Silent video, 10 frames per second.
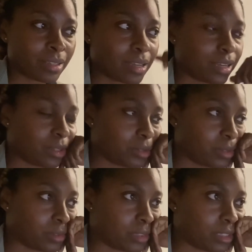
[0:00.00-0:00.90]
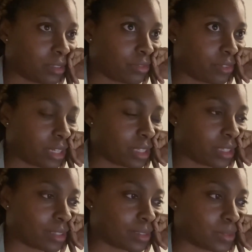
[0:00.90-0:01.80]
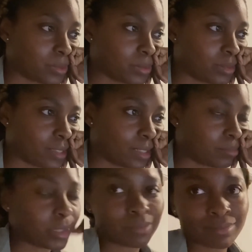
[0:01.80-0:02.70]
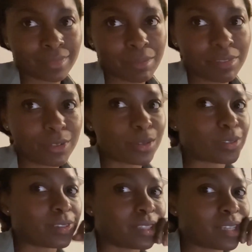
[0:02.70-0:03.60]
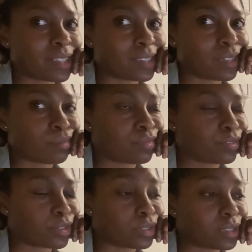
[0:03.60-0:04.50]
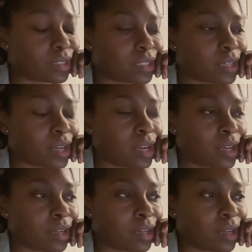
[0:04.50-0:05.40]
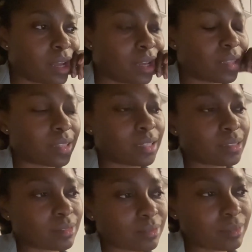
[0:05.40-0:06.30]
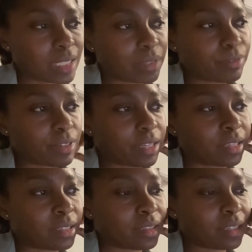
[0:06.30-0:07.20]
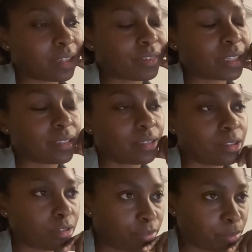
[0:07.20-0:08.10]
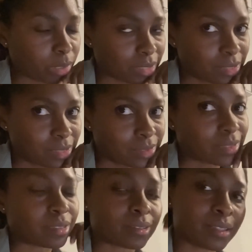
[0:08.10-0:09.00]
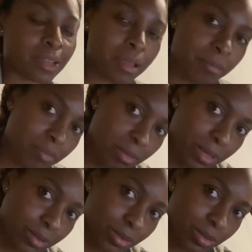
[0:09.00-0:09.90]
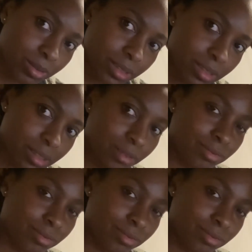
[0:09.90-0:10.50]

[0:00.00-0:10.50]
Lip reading: I don't know if I can do that, but let me focus on the exam first. And then if I think I've had enough practice, then maybe I'll do this. If